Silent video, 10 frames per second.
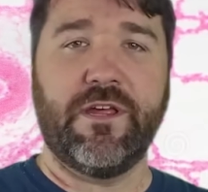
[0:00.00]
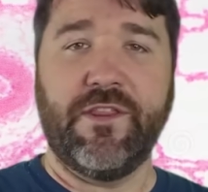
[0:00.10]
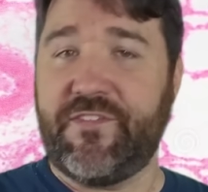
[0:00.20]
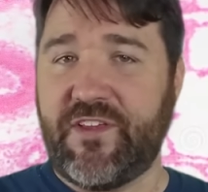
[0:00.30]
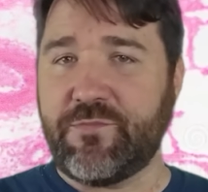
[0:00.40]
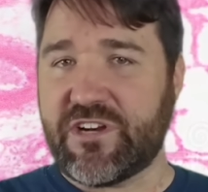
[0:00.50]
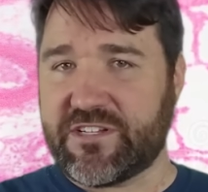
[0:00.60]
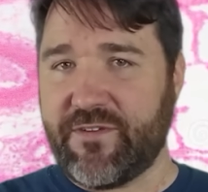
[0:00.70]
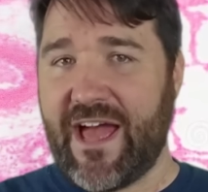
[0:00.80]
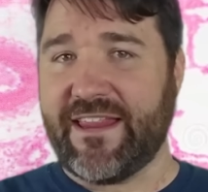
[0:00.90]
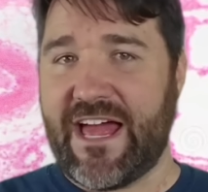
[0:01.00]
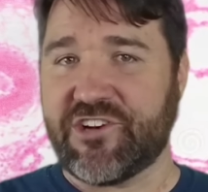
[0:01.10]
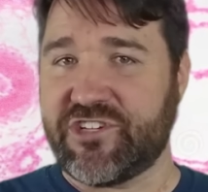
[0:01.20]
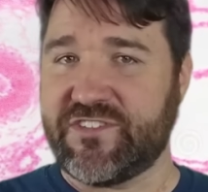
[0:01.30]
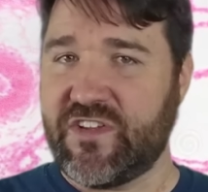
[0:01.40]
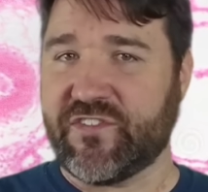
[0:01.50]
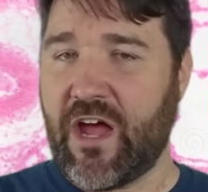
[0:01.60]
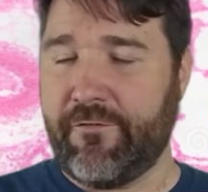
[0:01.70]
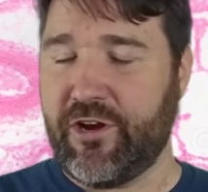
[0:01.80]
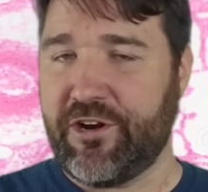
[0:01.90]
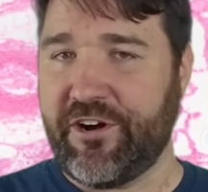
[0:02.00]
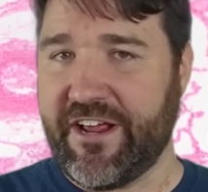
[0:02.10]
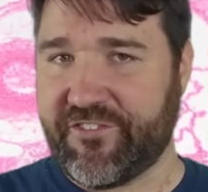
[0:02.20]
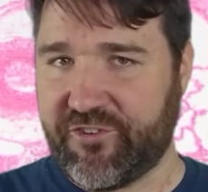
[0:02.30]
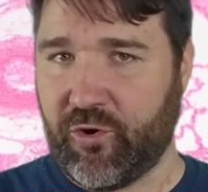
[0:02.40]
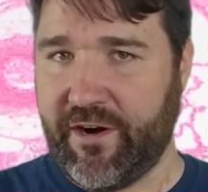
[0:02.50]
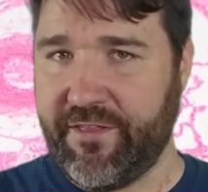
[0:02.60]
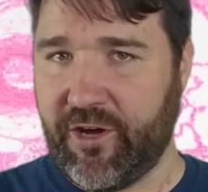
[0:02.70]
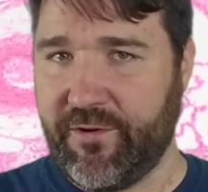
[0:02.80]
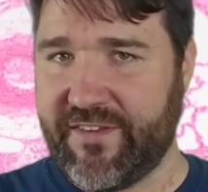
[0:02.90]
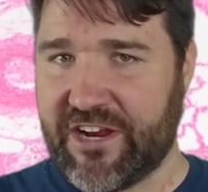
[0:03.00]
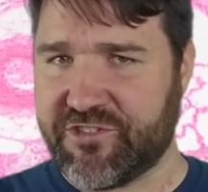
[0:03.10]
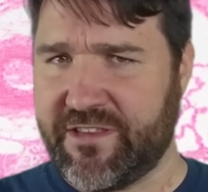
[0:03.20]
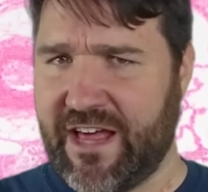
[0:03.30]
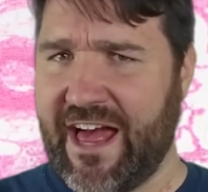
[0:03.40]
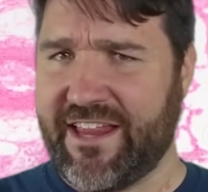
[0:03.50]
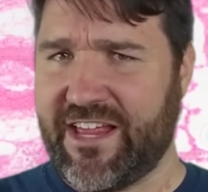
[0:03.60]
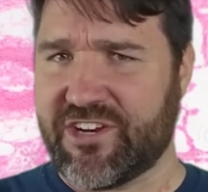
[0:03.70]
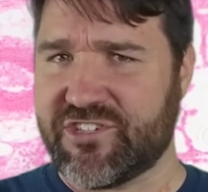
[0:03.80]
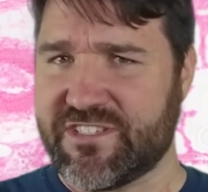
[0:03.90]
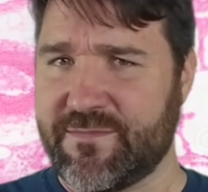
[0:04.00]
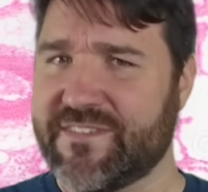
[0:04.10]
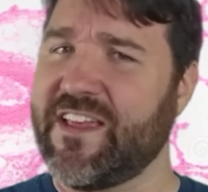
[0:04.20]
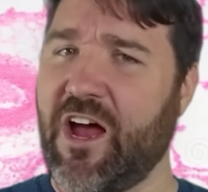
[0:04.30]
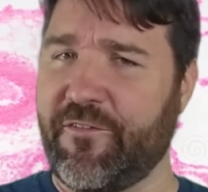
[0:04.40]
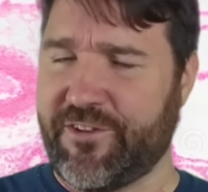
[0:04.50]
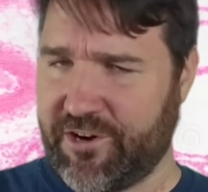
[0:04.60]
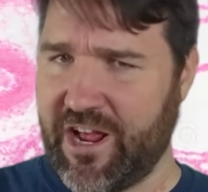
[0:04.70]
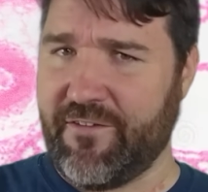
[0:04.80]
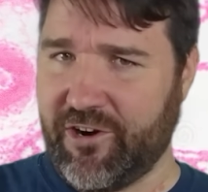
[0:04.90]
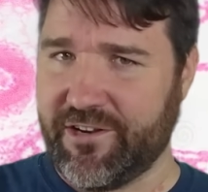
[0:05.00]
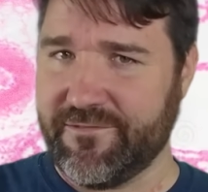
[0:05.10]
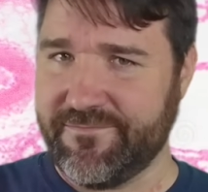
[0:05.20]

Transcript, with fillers: The subject of eyelashes is covered in our next story, though it's actually the eyelashes themselves that are covered.